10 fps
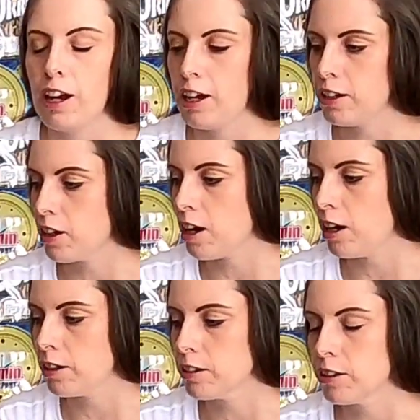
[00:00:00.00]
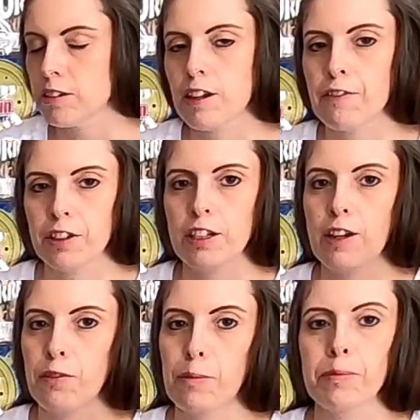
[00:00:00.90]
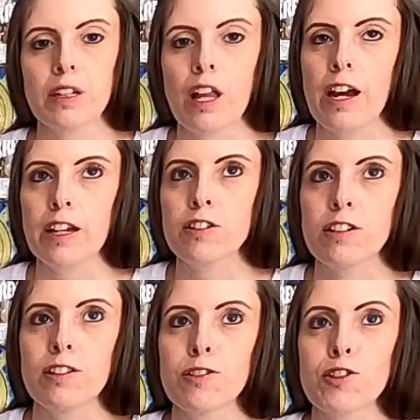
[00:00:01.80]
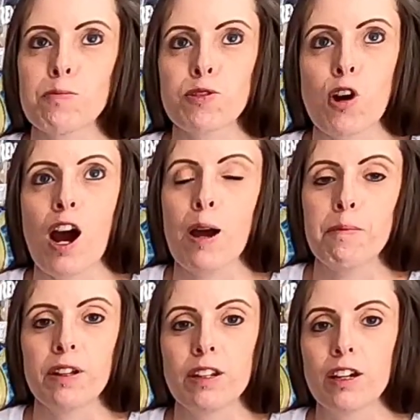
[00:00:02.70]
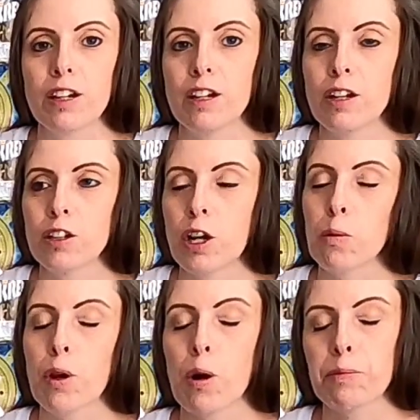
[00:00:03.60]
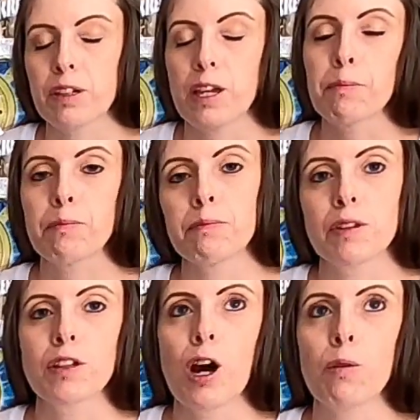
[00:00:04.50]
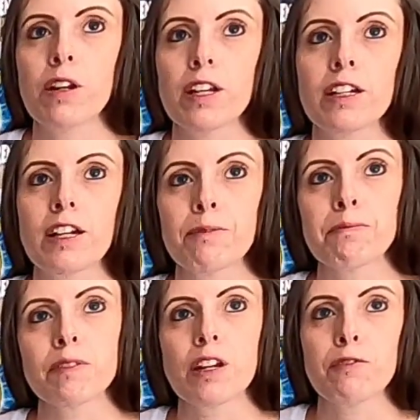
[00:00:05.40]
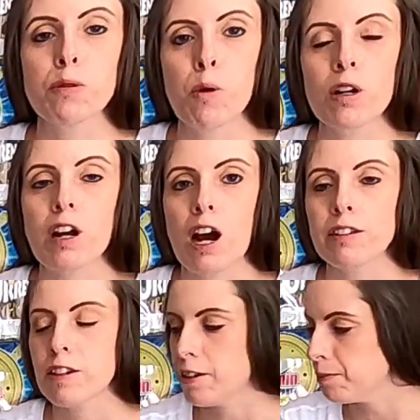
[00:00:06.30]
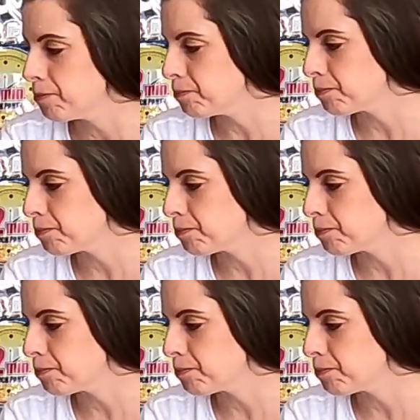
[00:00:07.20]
And definitely give him the likes and subscribe. And, you know, we hope to keep going and giving you more content.